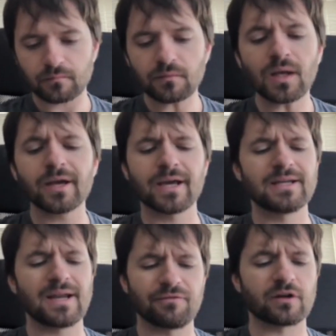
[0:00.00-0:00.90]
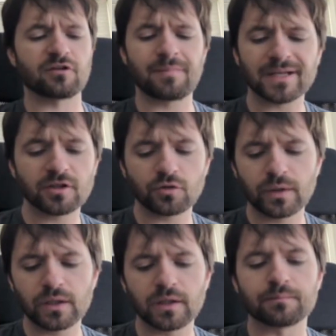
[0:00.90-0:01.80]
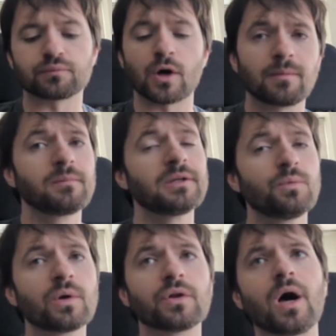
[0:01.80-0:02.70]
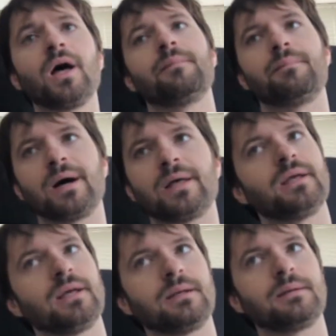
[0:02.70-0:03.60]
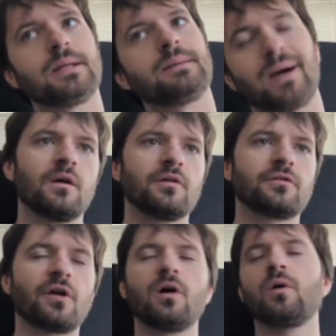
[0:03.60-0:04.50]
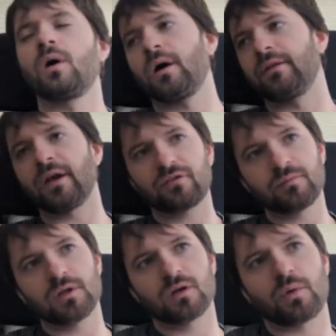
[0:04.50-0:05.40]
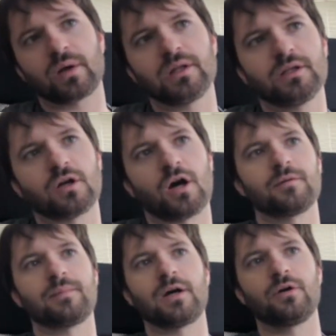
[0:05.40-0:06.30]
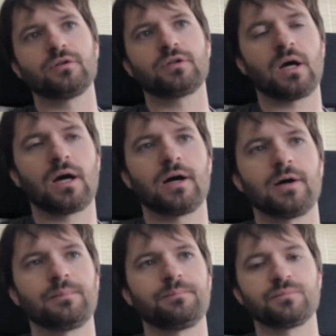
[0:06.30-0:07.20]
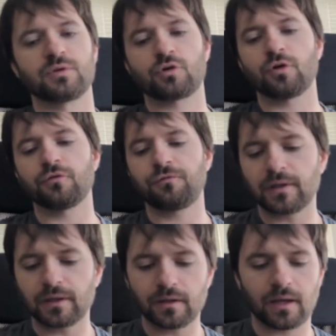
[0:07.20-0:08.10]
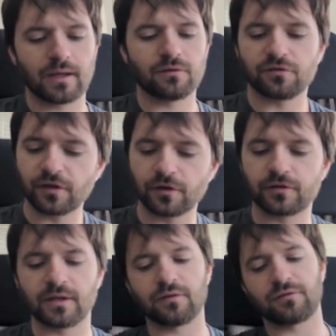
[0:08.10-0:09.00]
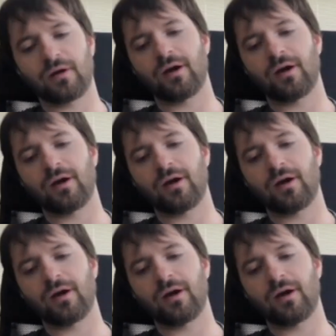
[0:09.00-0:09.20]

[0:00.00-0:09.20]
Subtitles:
Again, never expect it to wheel. It probably will not, but it might. So next I'm going to quickly talk about curve filling and synergies.